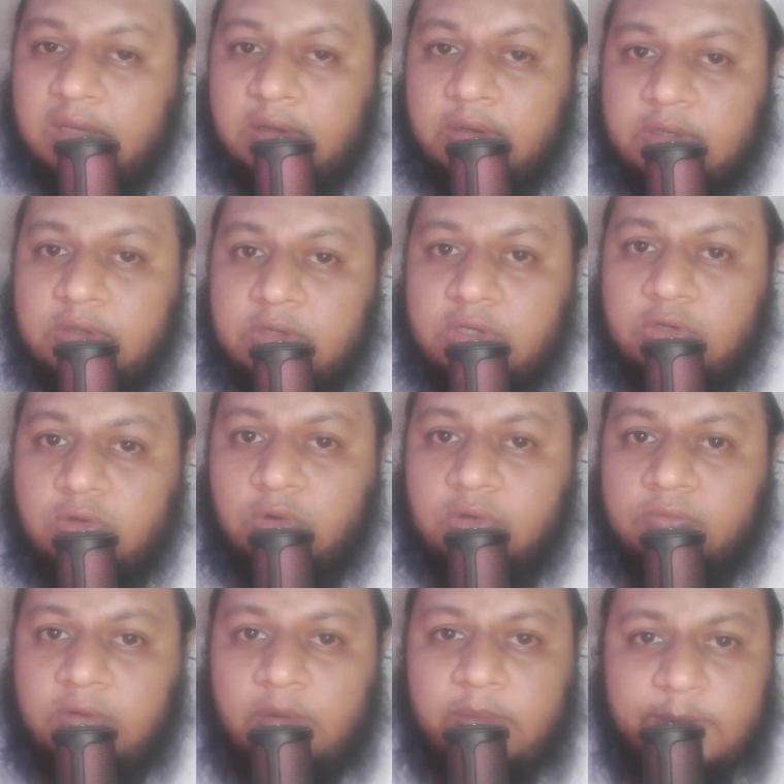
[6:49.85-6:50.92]
unique
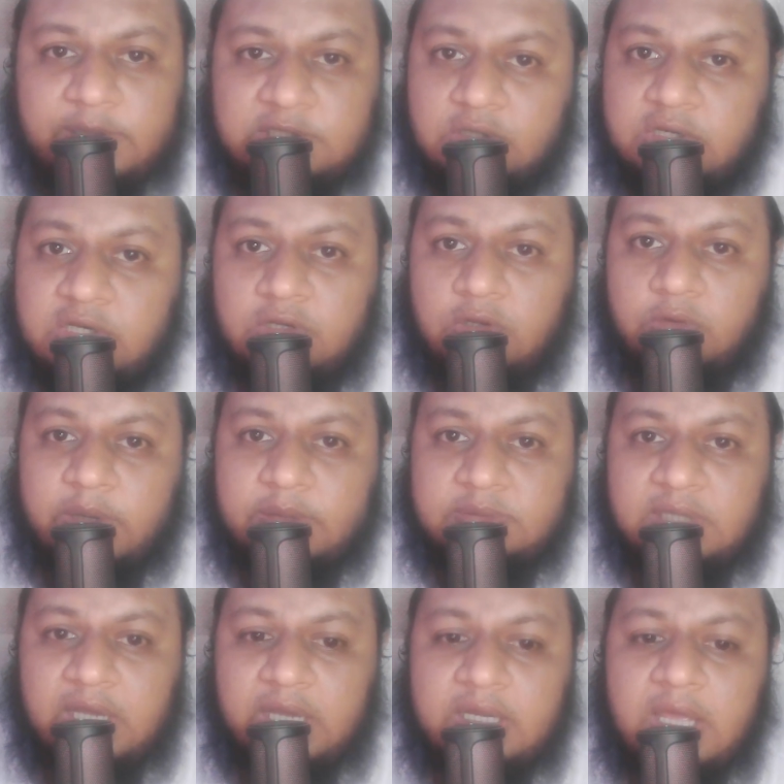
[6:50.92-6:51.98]
code from Amazon in your
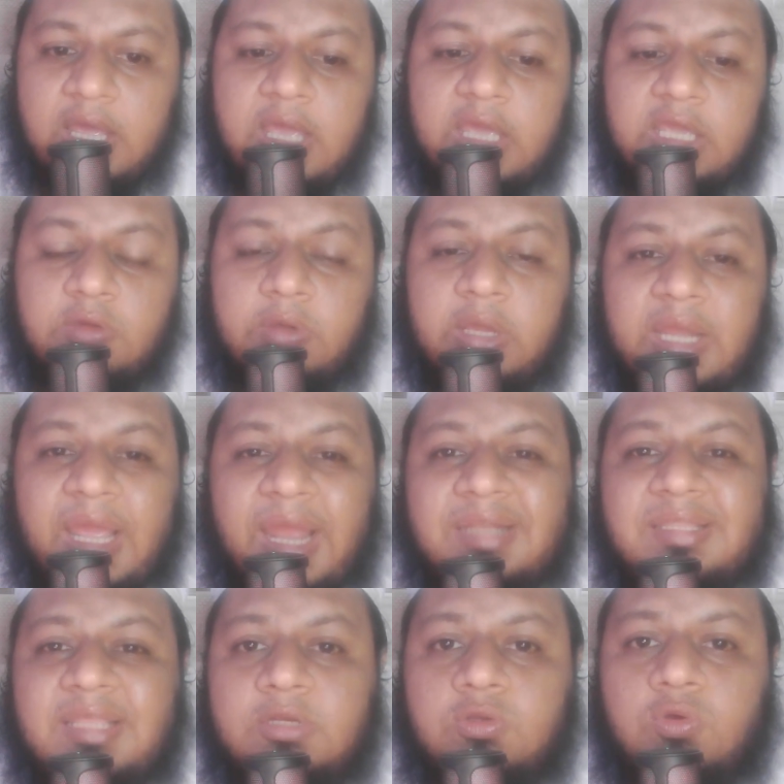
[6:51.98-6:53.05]
website, you can
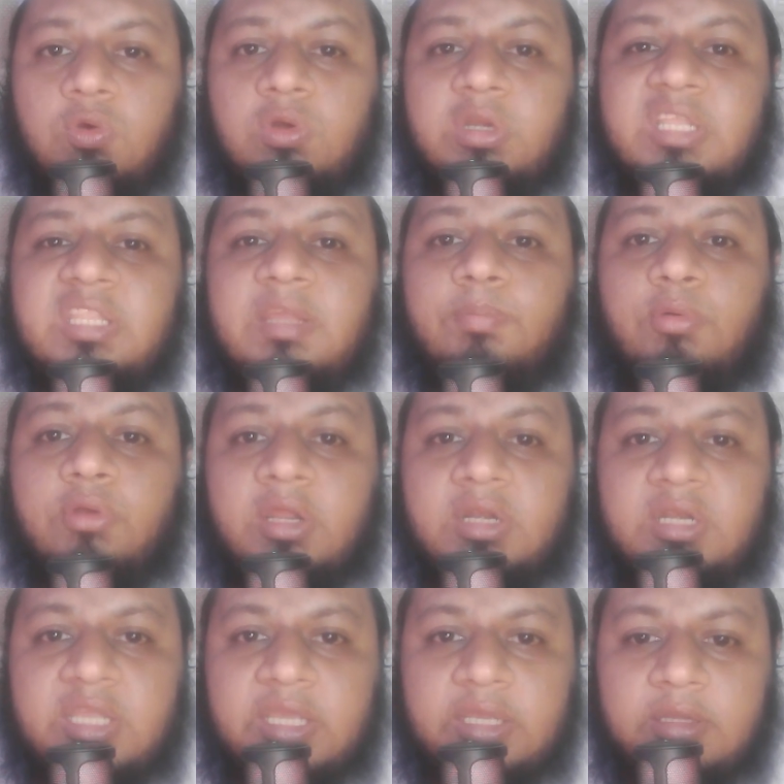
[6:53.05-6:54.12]
add that code in the
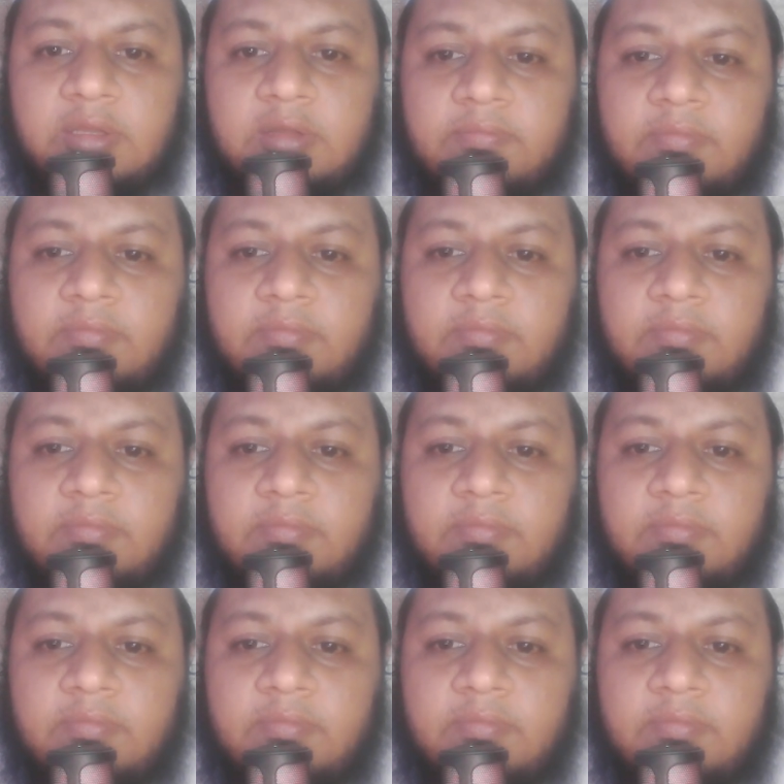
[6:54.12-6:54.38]
product link.